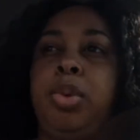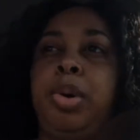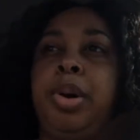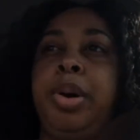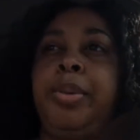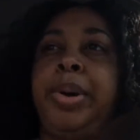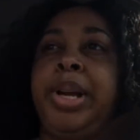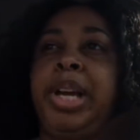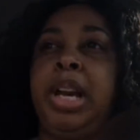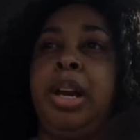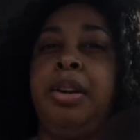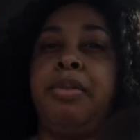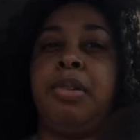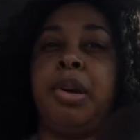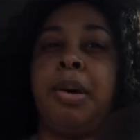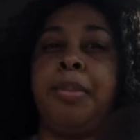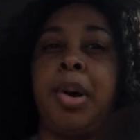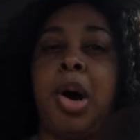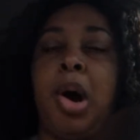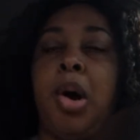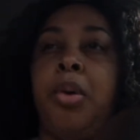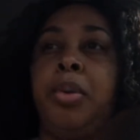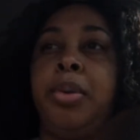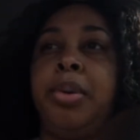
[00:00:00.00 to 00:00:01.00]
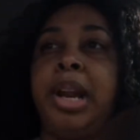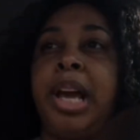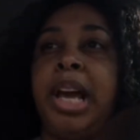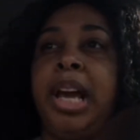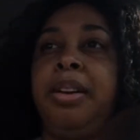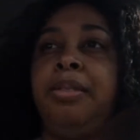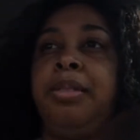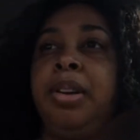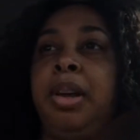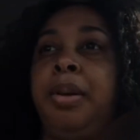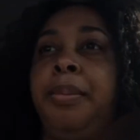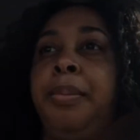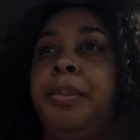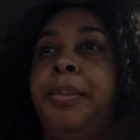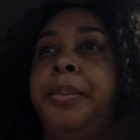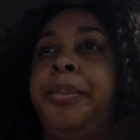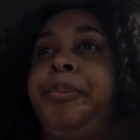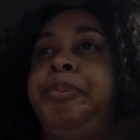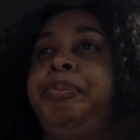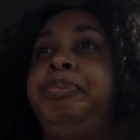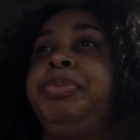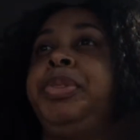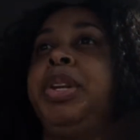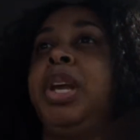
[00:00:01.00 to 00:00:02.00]
where did we get it from? Old Navy.
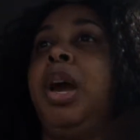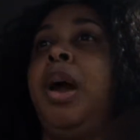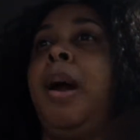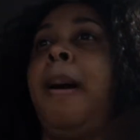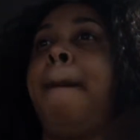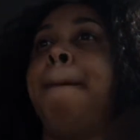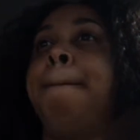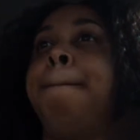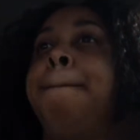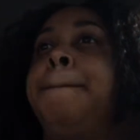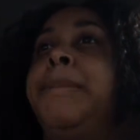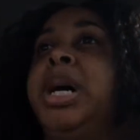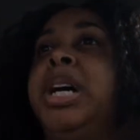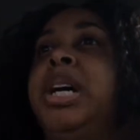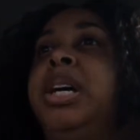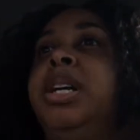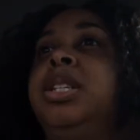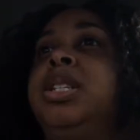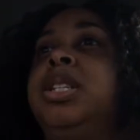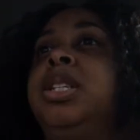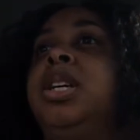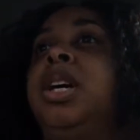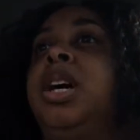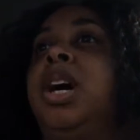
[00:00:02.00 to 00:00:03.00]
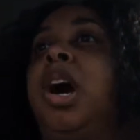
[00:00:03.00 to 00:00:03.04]
But